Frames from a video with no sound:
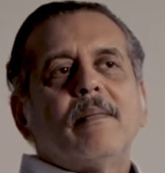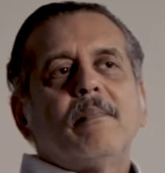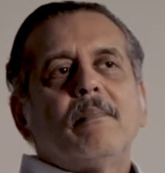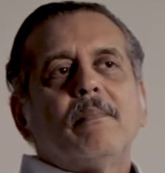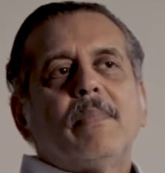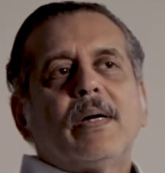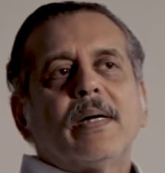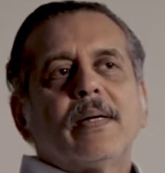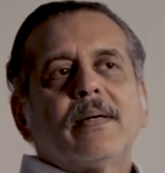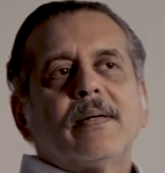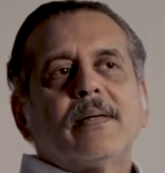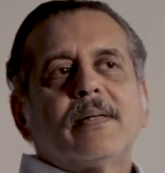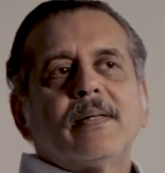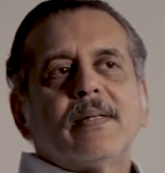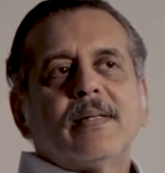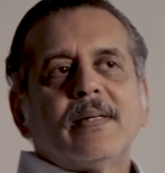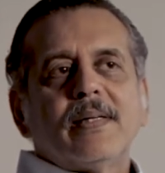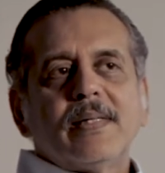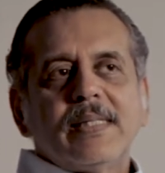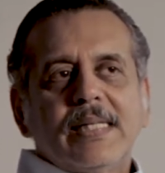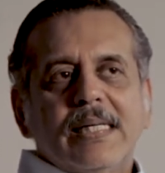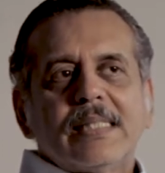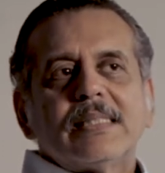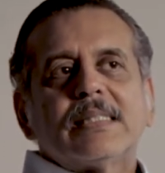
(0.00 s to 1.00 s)
But uh,
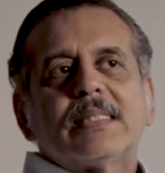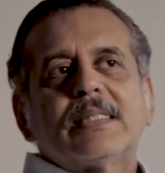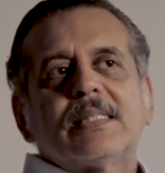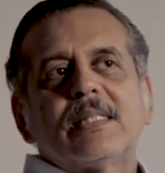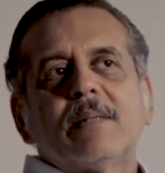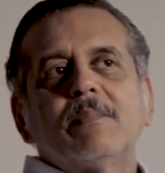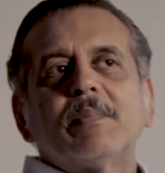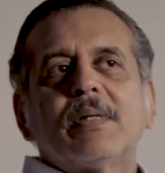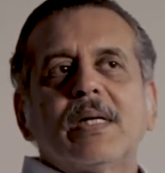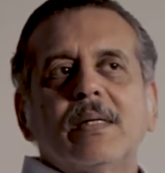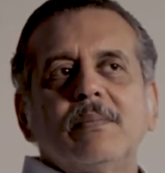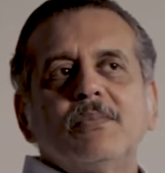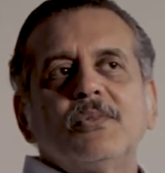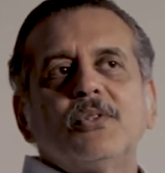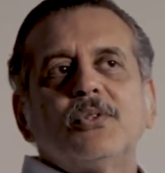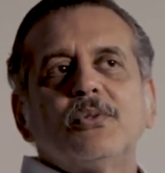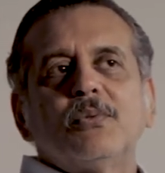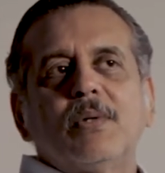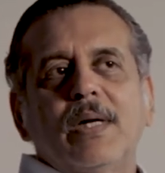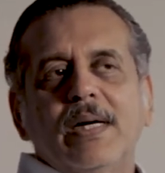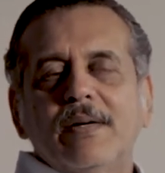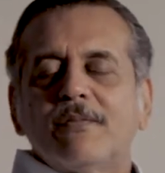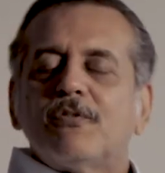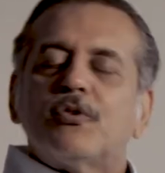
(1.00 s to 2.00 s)
yes, sometimes you
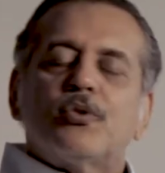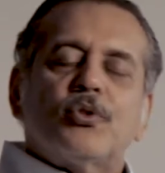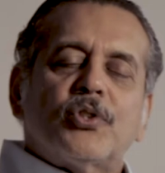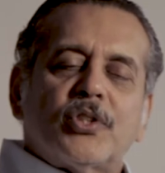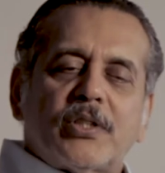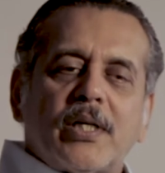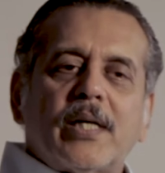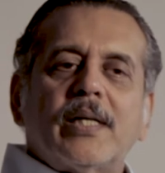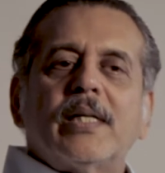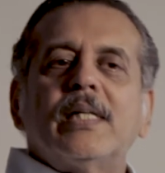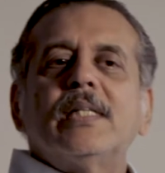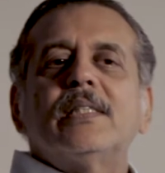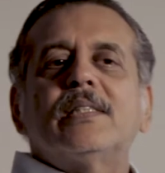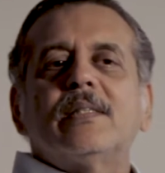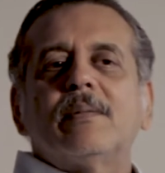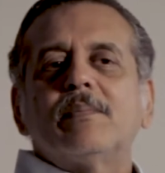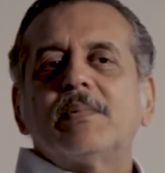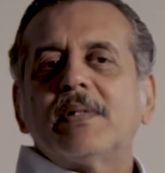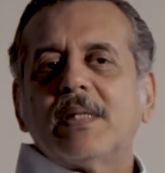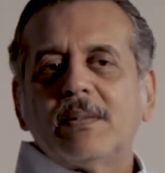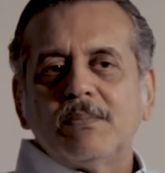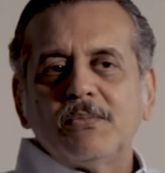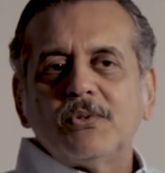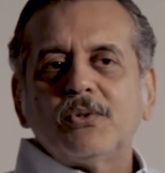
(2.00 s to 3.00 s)
have to study,
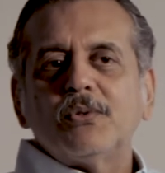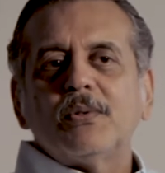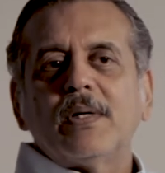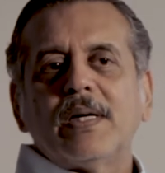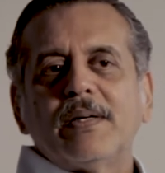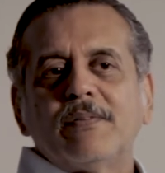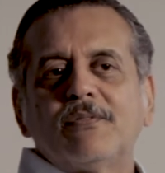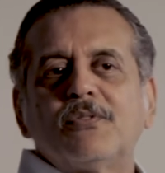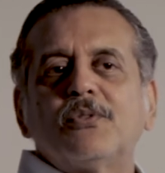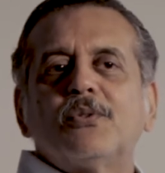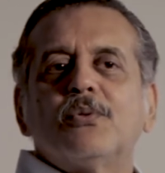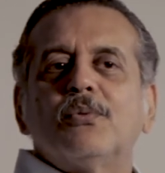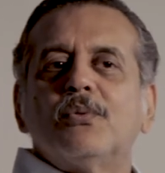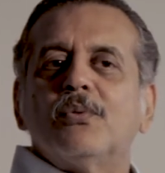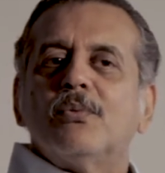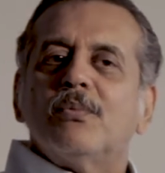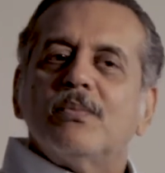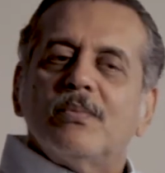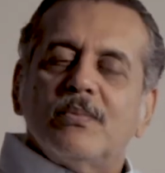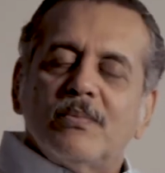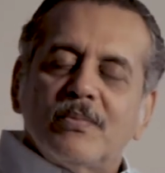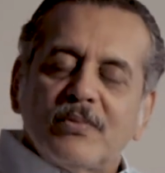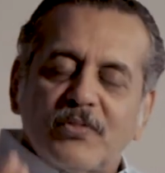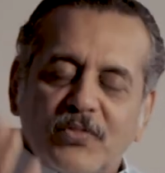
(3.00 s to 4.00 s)
sometimes you have to
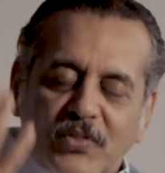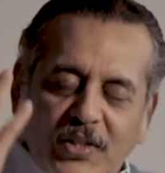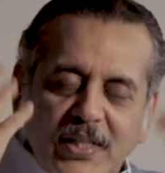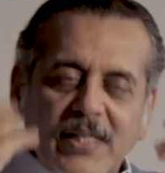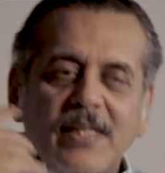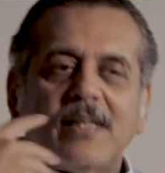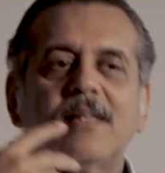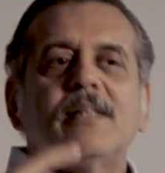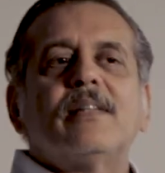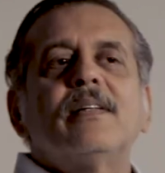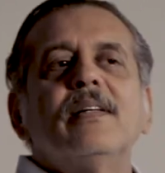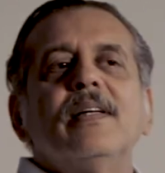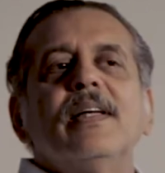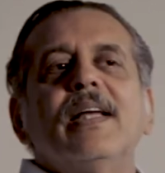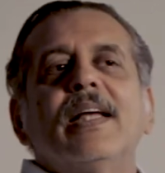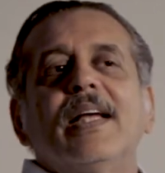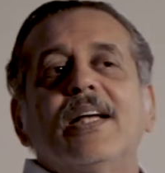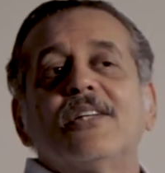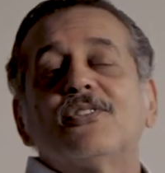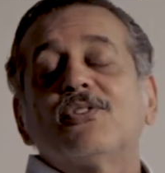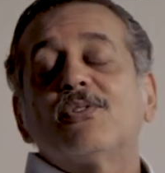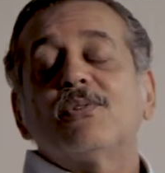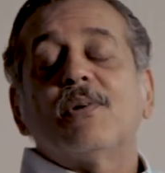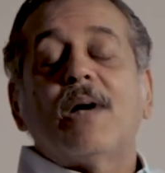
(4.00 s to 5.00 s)
think
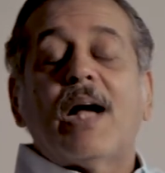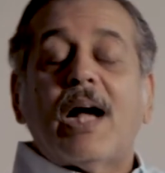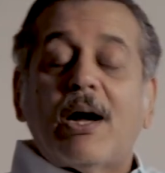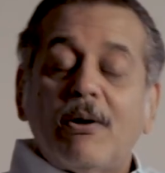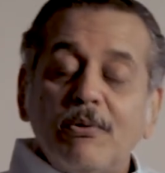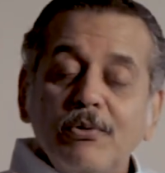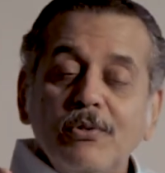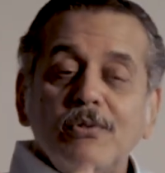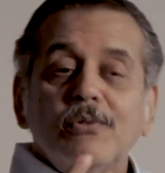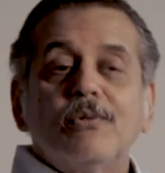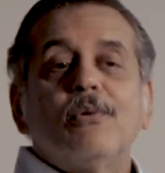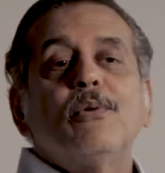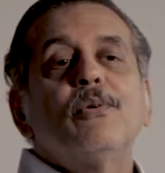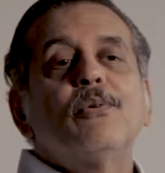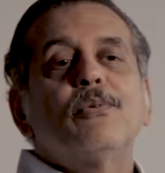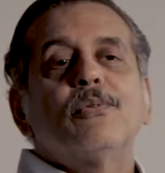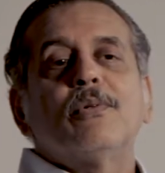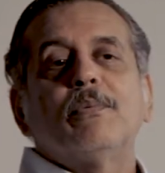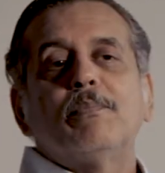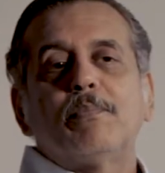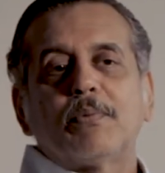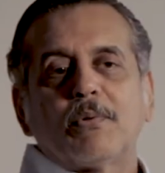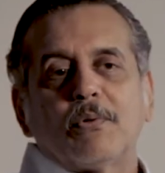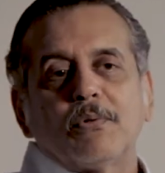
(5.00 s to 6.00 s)
as to how you're going to
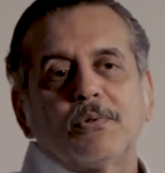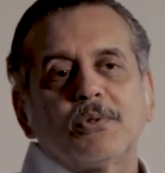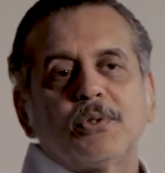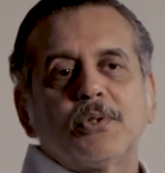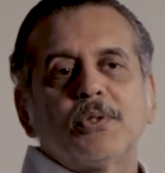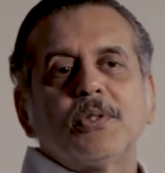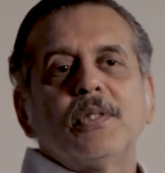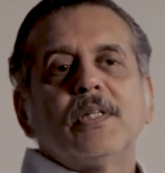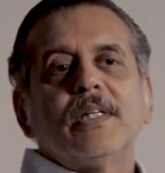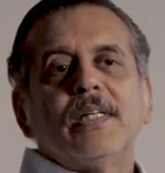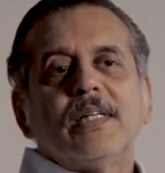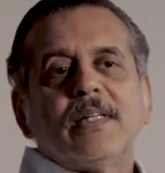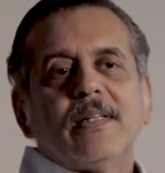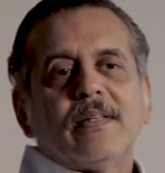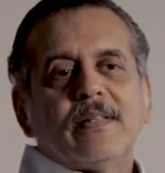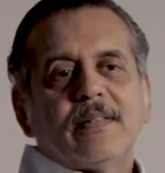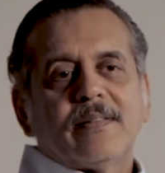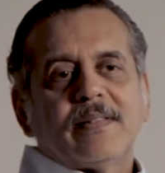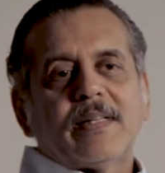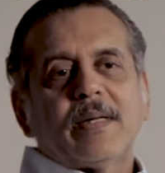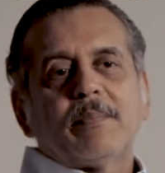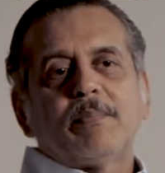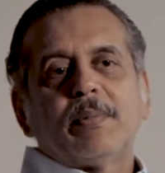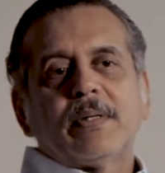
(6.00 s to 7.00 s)
approach
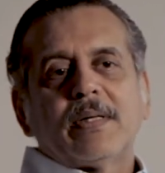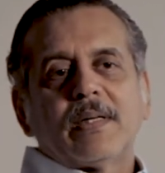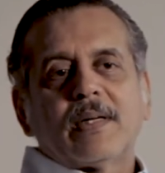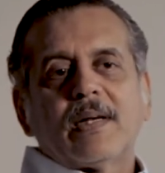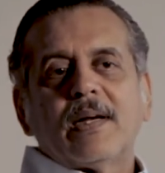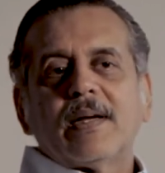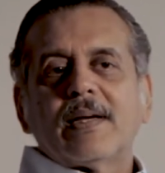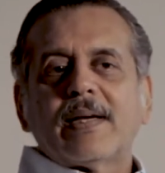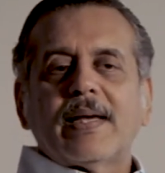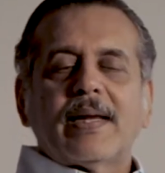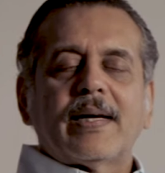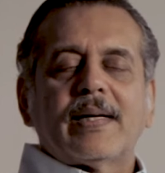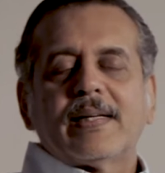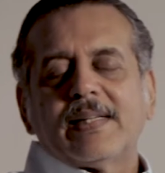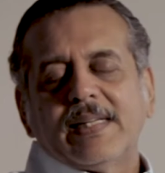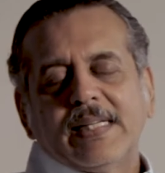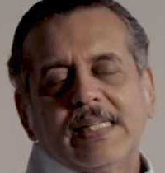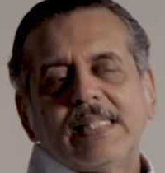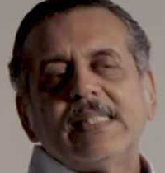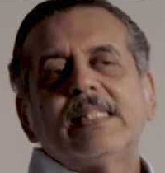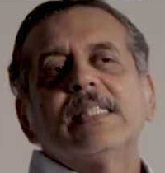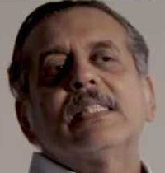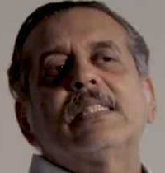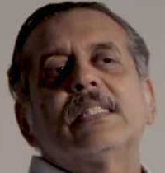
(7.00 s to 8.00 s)
that particular character.
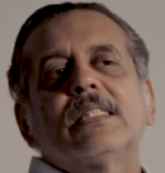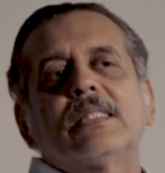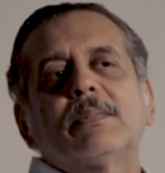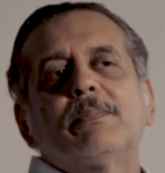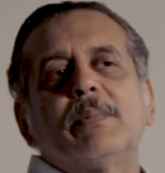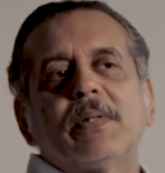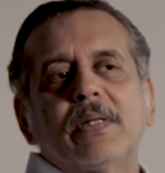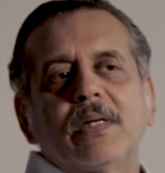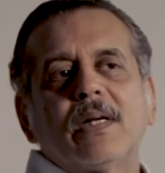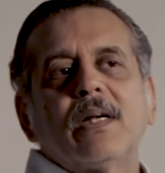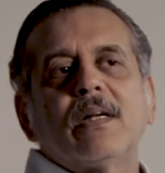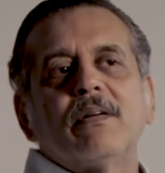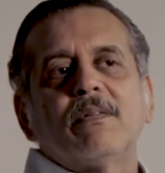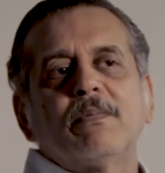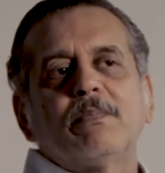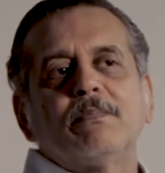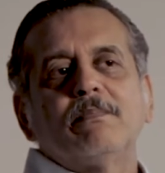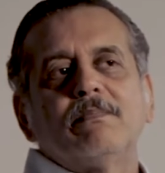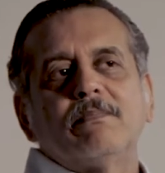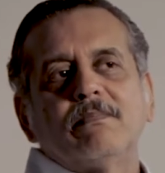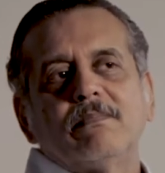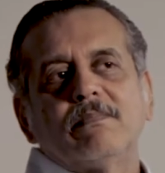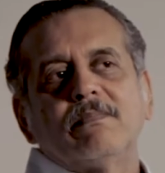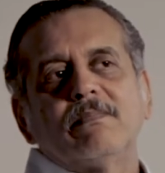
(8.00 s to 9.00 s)
In this particular
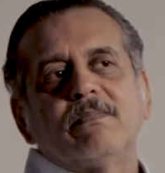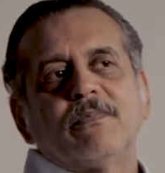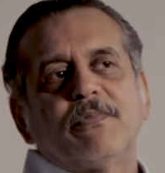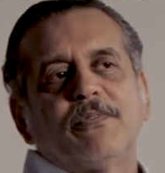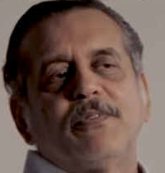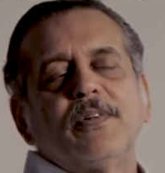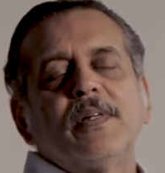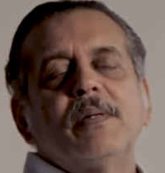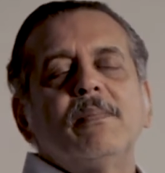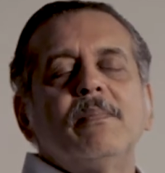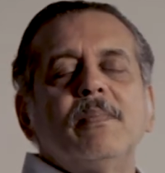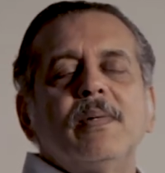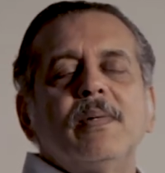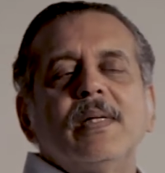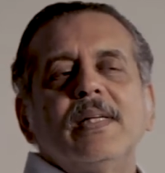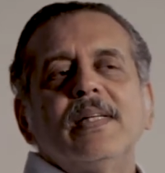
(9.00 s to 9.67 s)
film,